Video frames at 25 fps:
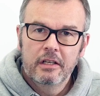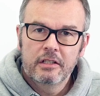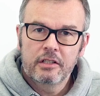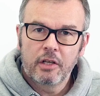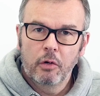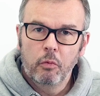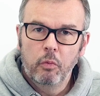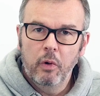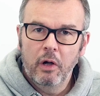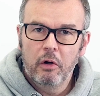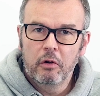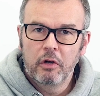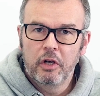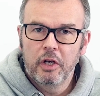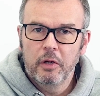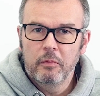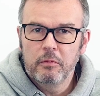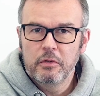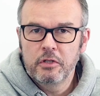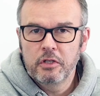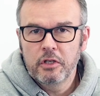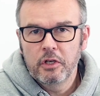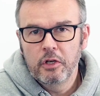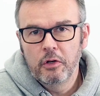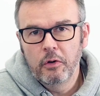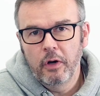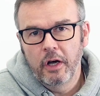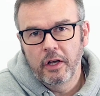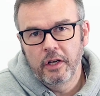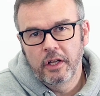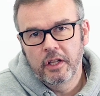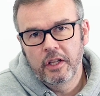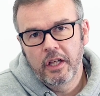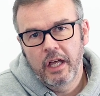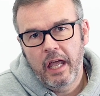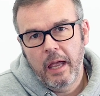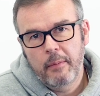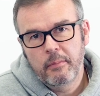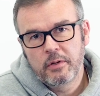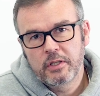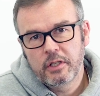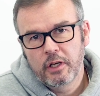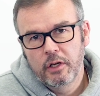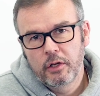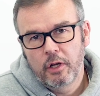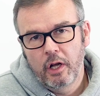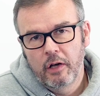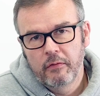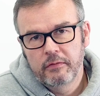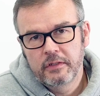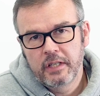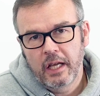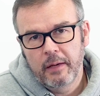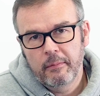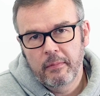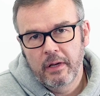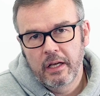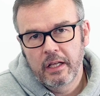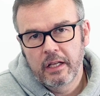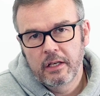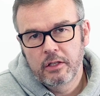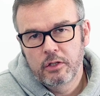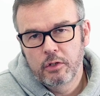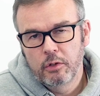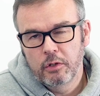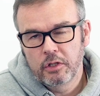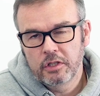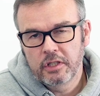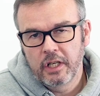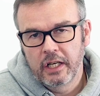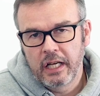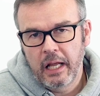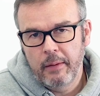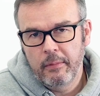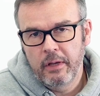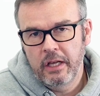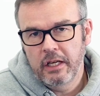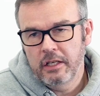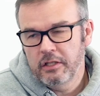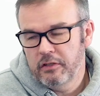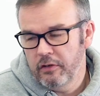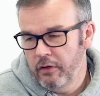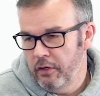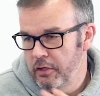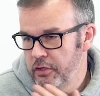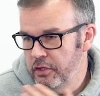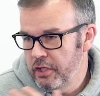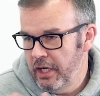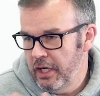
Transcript: So welcome to another episode of Tecman Talks Dynamics. I've got